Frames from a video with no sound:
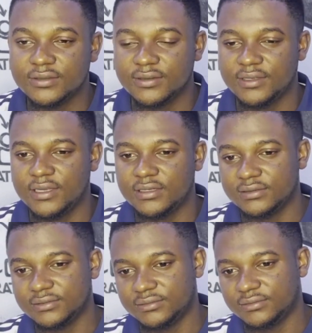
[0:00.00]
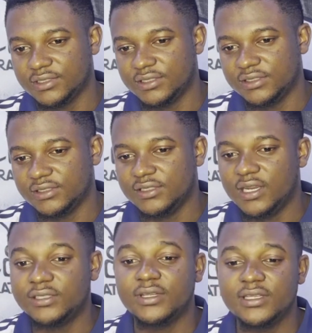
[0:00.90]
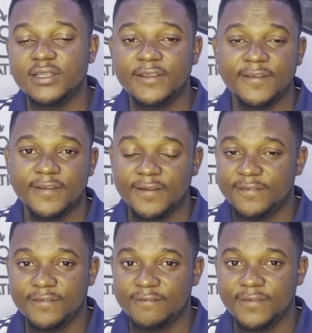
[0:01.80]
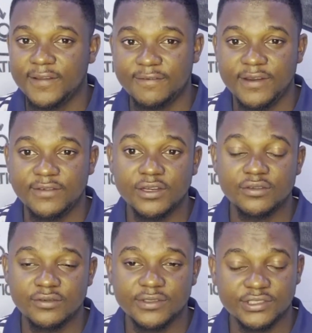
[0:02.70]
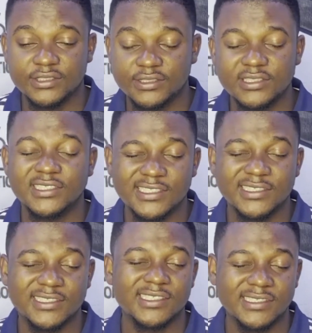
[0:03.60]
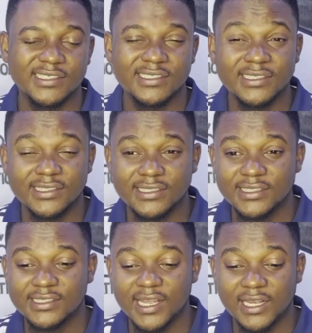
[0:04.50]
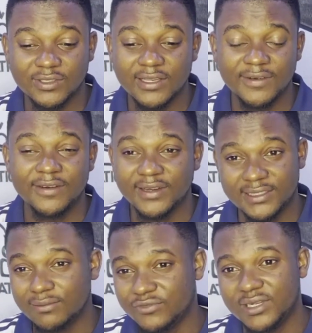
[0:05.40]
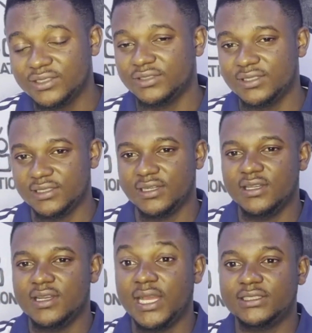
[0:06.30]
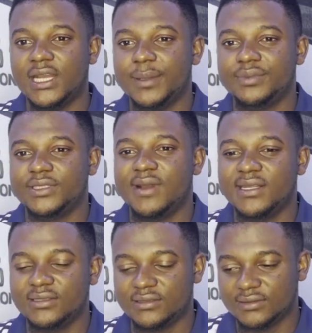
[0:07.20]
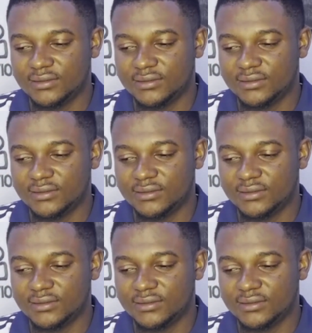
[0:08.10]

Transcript: Yeah, actually very she's like actually very, very damn good actually, and sharp, smart.